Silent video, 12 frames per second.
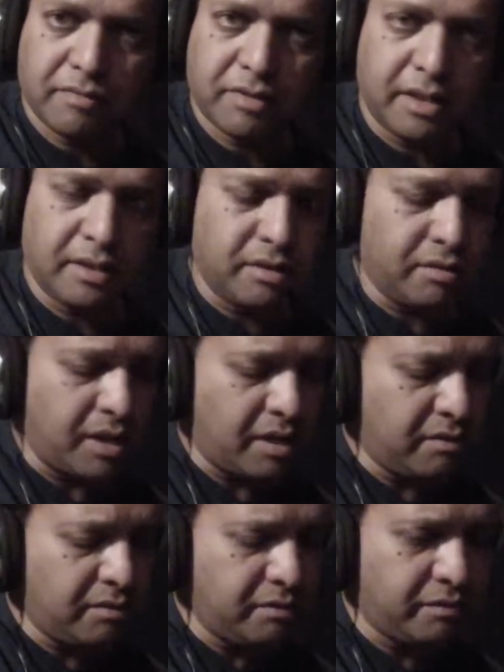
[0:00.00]
fret note
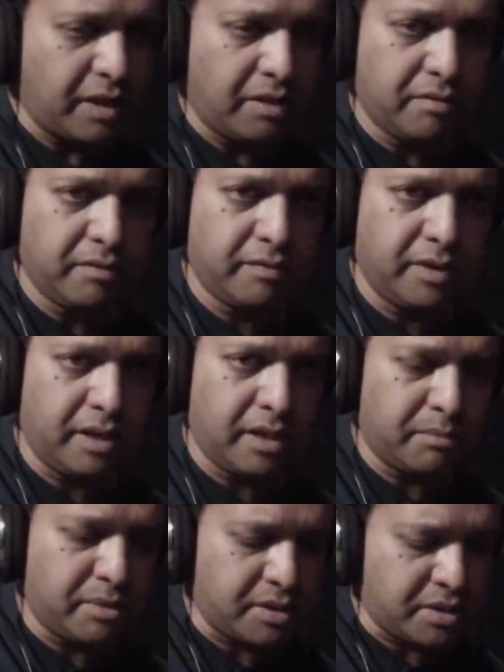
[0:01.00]
out of the
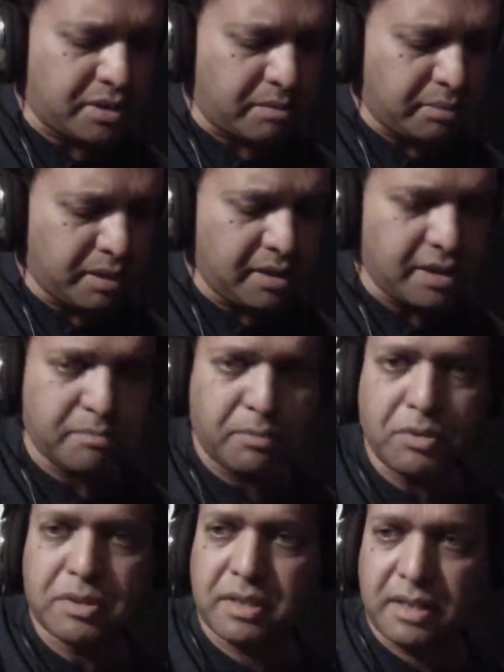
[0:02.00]
position and play this
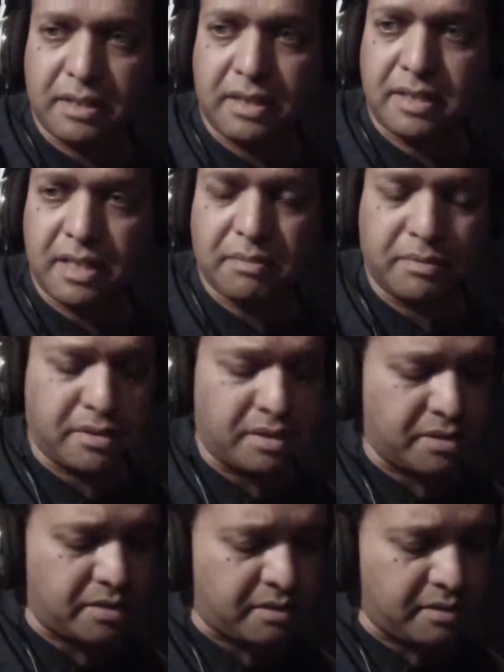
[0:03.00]
mostly in the 10th
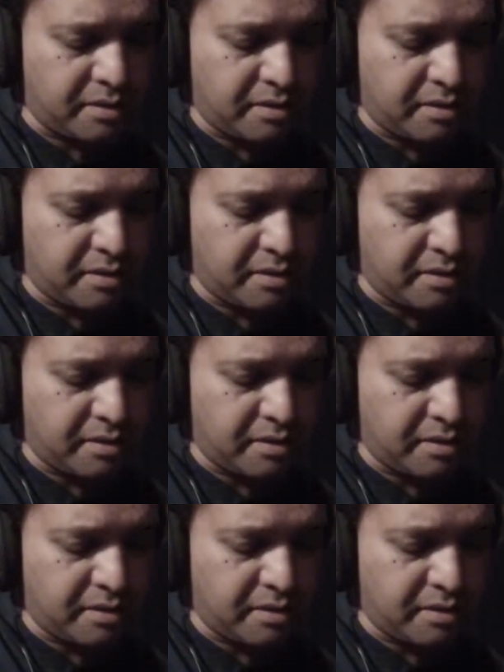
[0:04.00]
position.